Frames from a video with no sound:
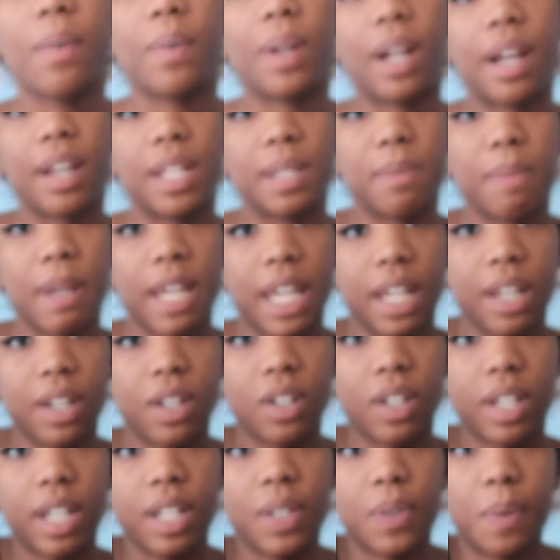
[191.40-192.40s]
when I was making
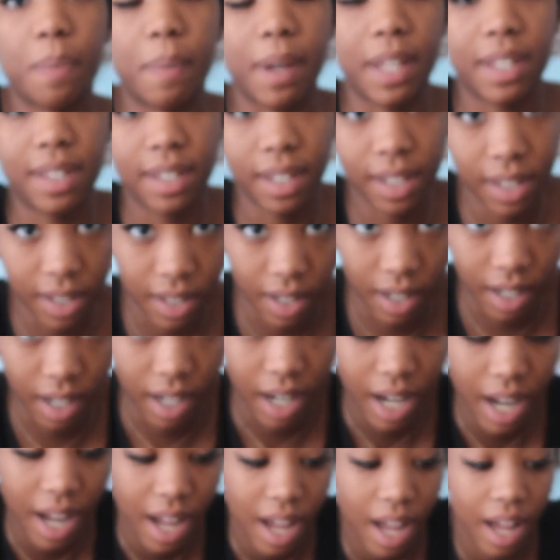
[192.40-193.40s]
cookies with my sister,
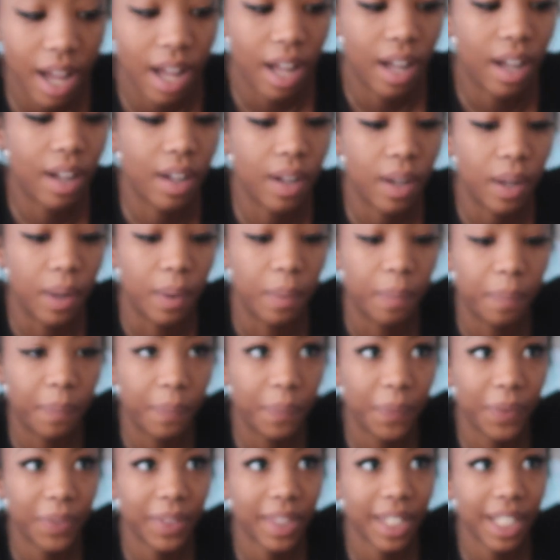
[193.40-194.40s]
I
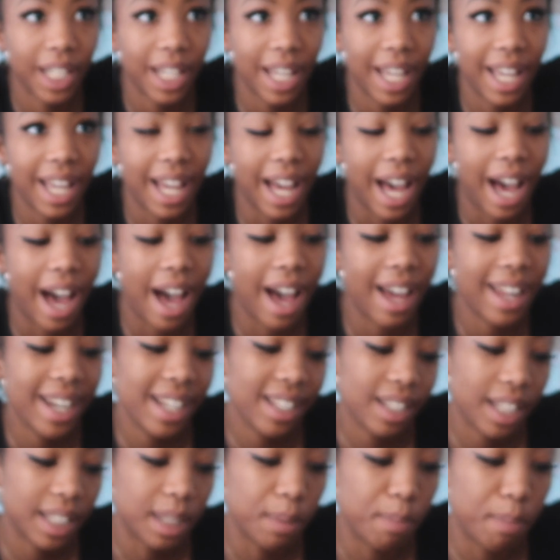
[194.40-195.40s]

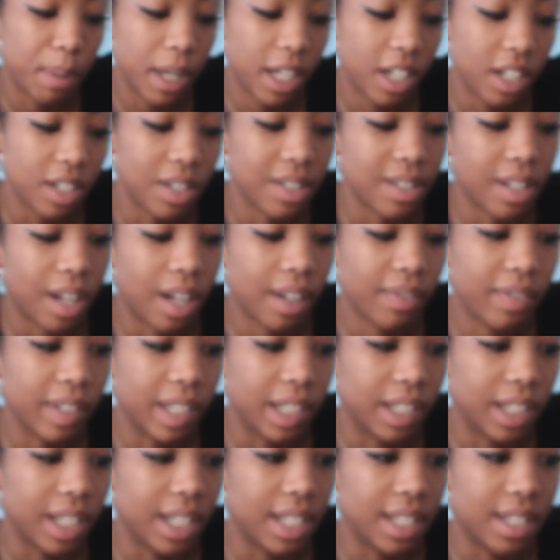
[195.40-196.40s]
didn't let the butter
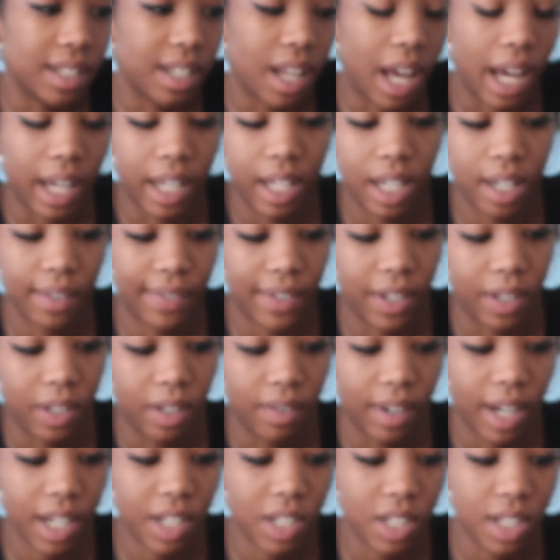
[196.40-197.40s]
soften because I can't follow
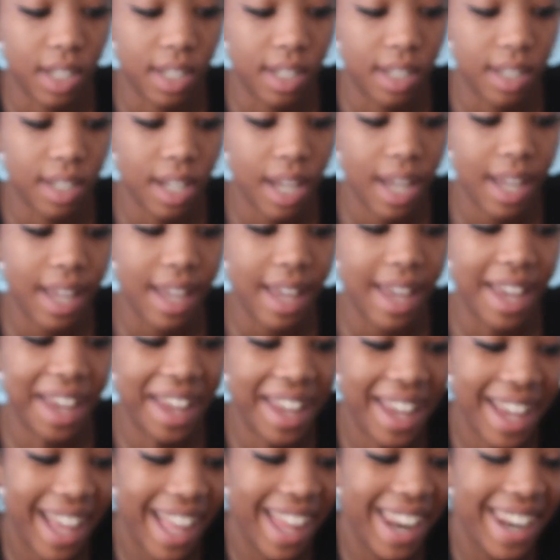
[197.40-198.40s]
directions,
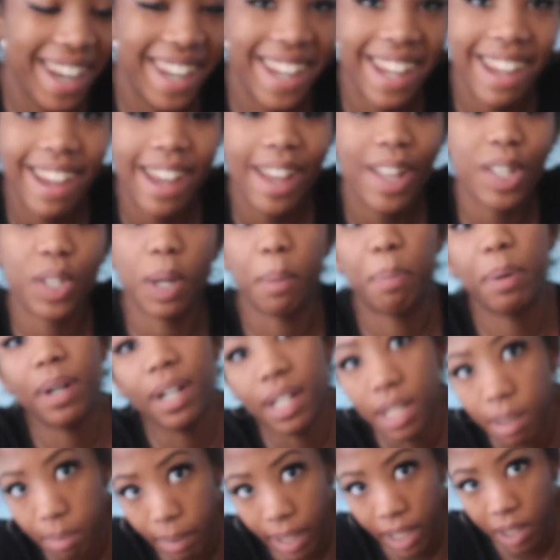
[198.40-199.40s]
and so I put
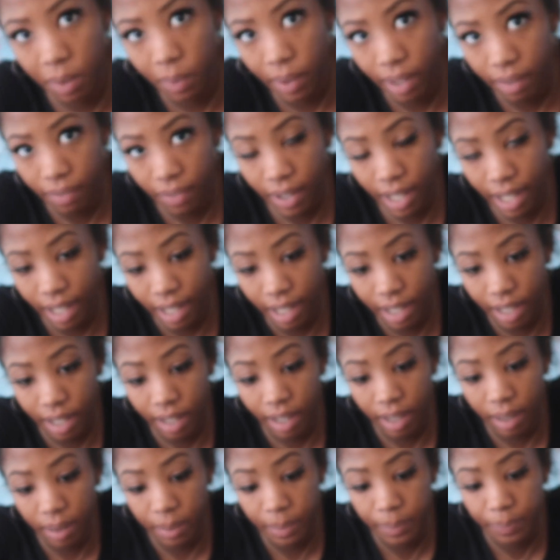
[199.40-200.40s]
it in the microwave. And
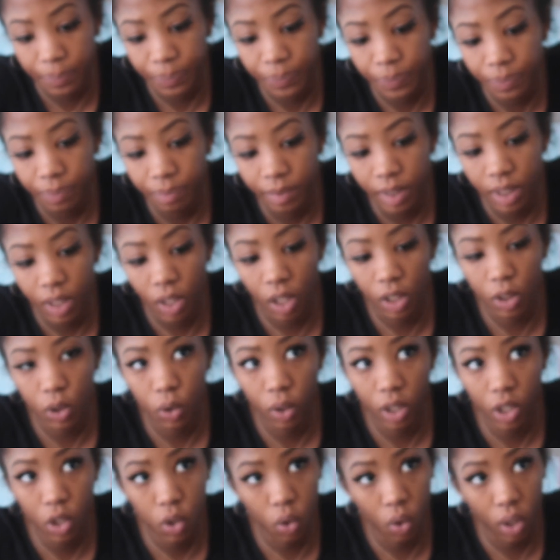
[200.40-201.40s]
long
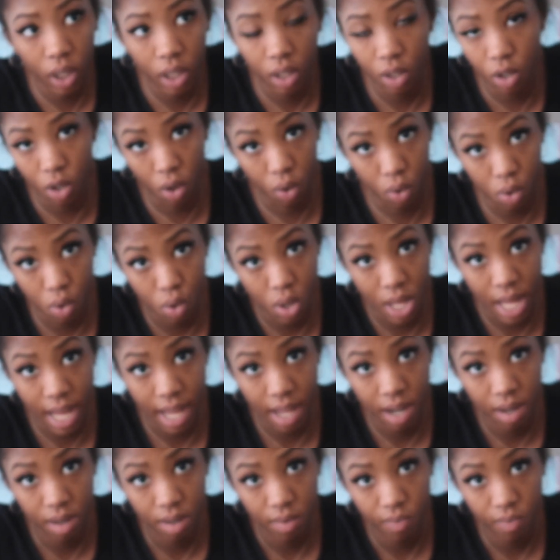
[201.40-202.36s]
story short, don't do that.